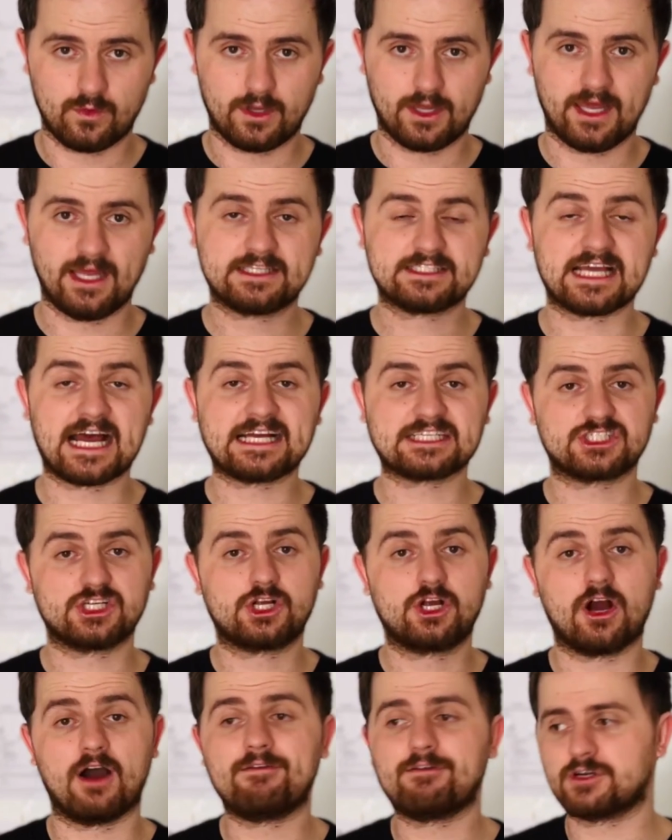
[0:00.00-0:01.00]
It actually
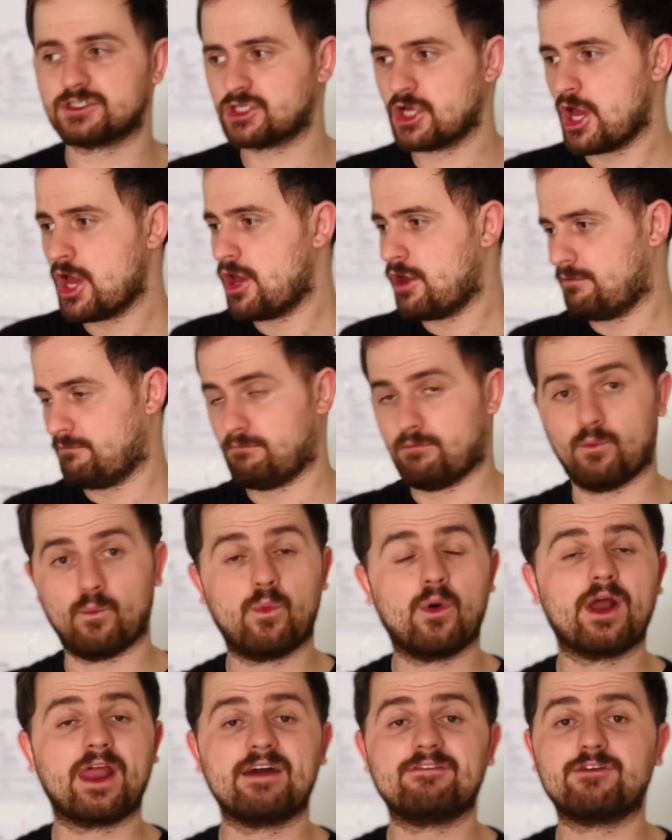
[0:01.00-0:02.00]
covers
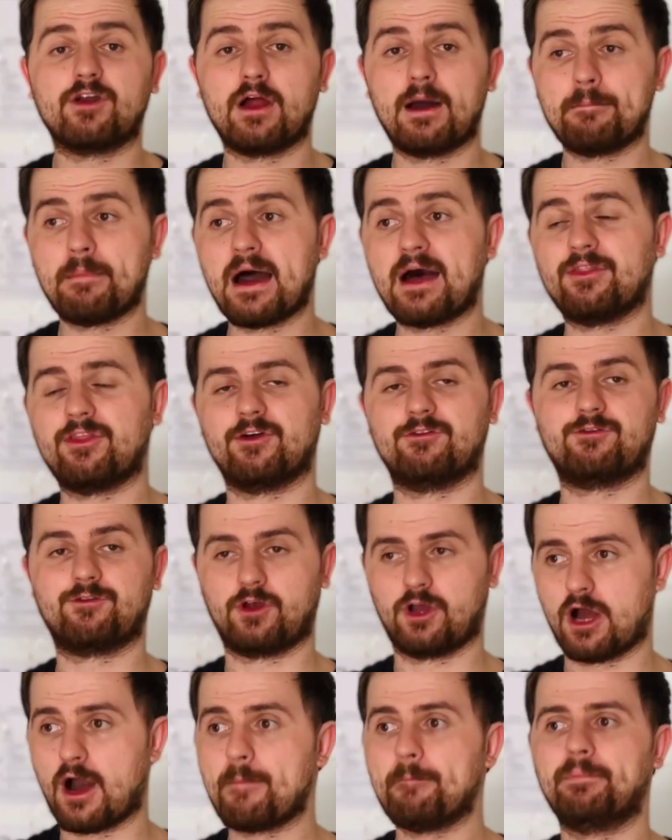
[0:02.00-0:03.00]
whatever amount of
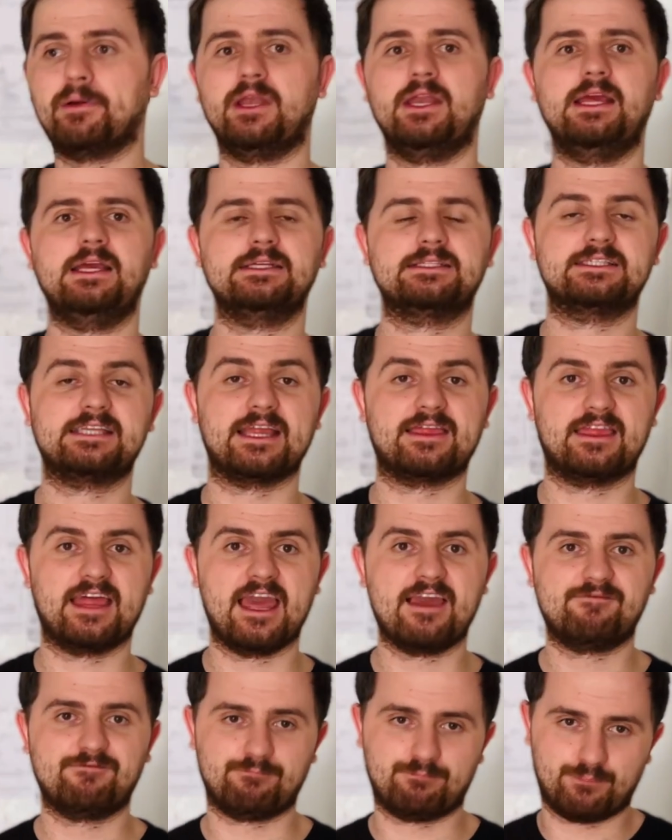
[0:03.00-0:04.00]
companies that
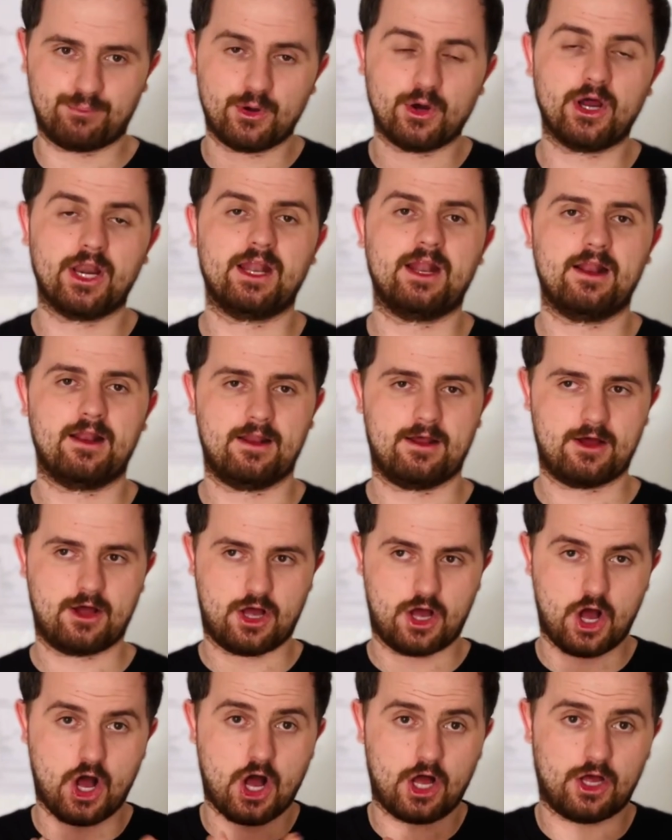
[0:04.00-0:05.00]
they've put,
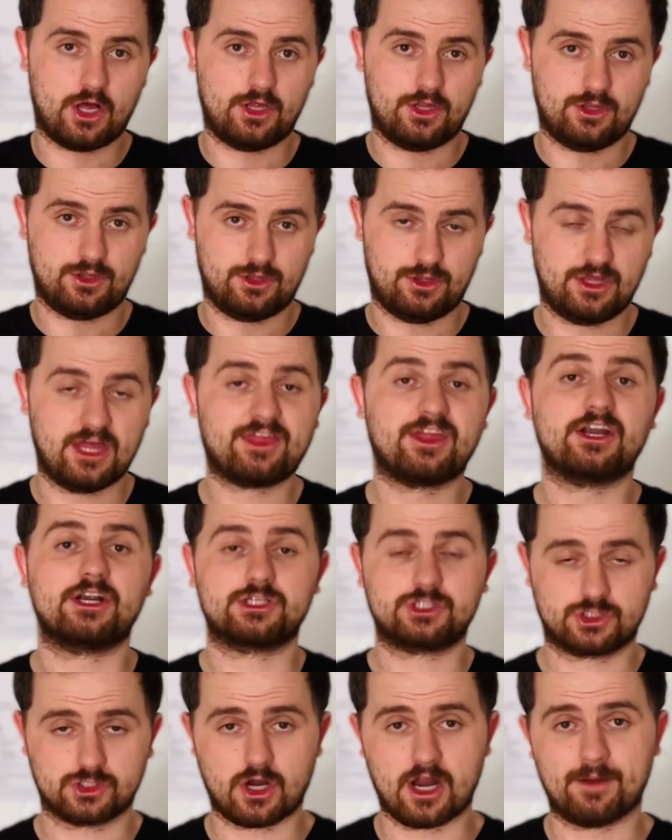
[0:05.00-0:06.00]
that they're
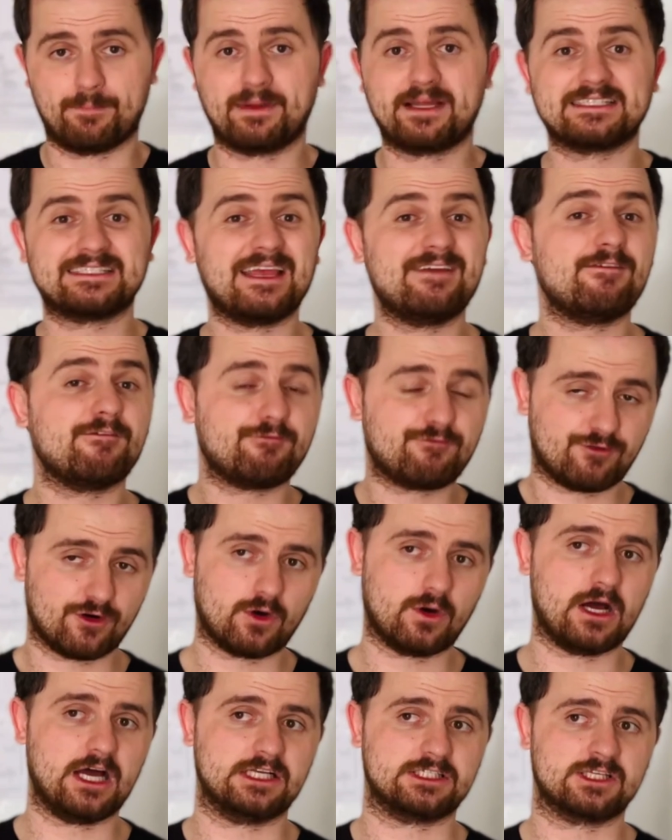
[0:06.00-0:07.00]
charged. Because even
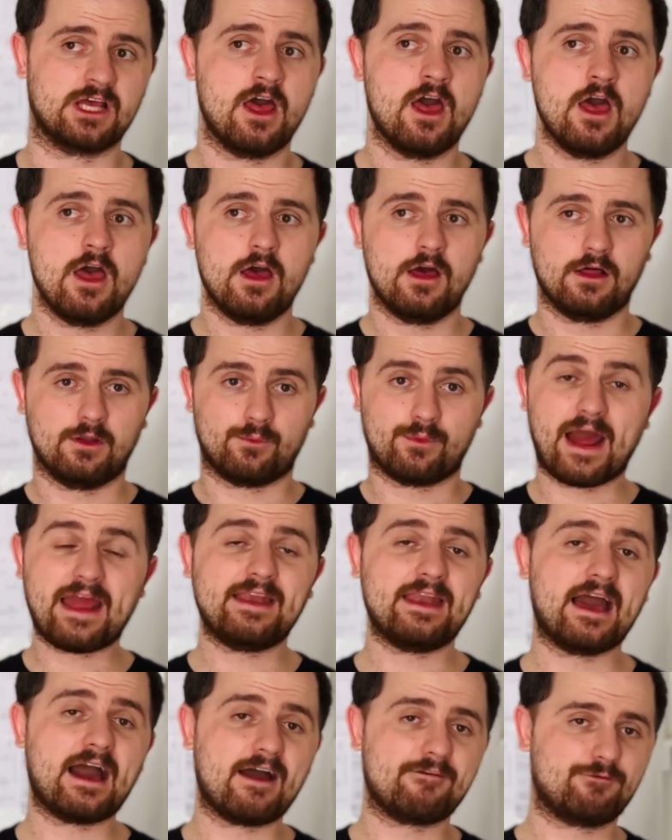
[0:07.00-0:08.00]
for us, right
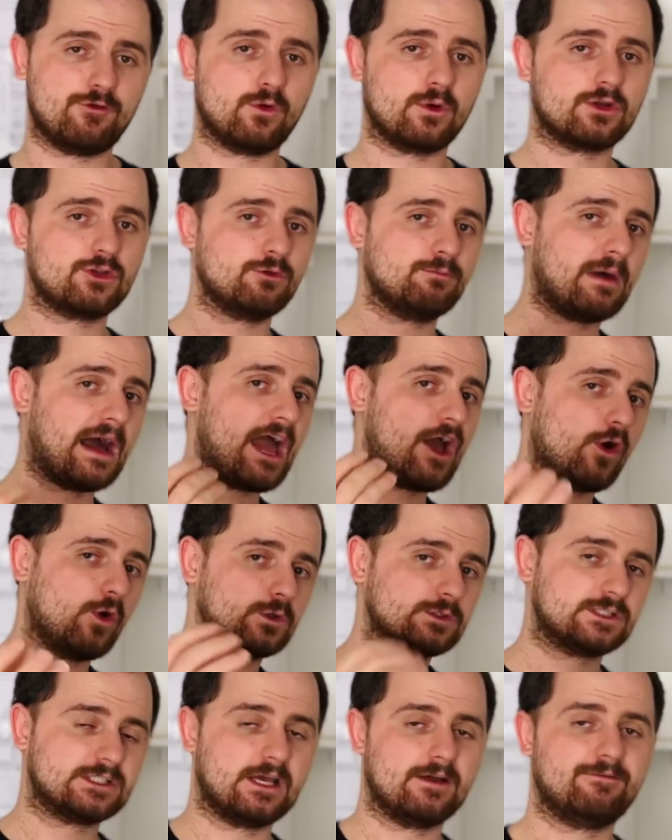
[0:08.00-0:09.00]
now, if you were to buy
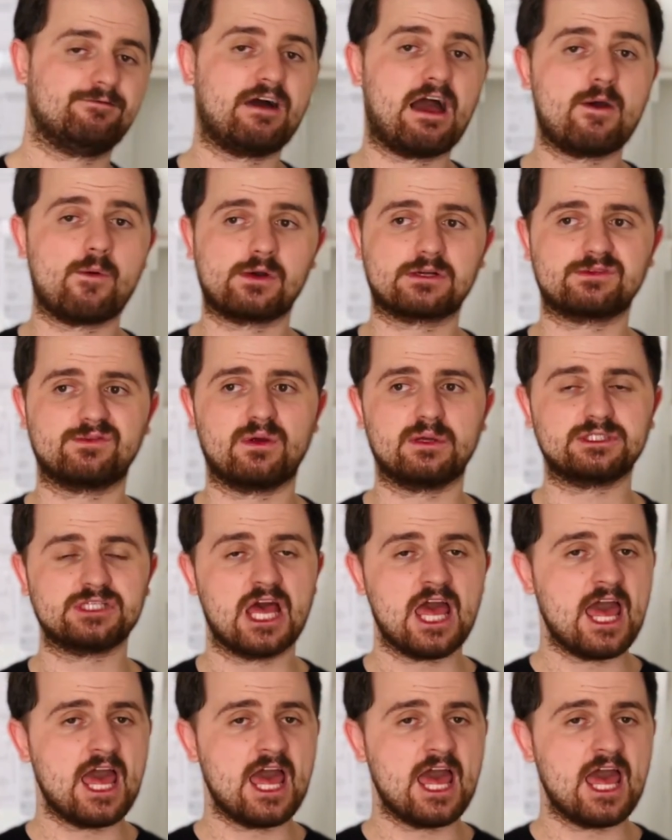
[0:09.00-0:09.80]
wholesale fireworks from us,